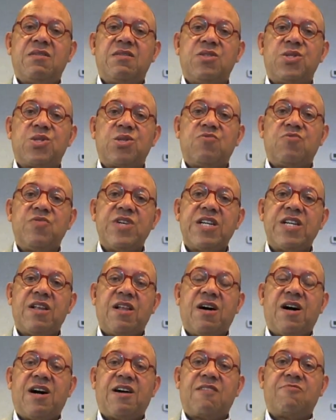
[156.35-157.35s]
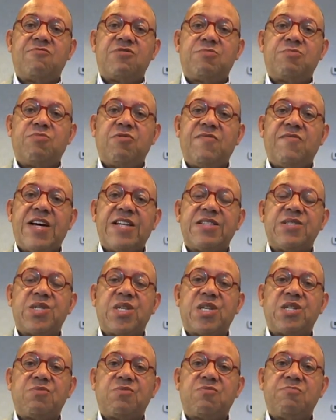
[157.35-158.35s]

this gridlock, which prevents us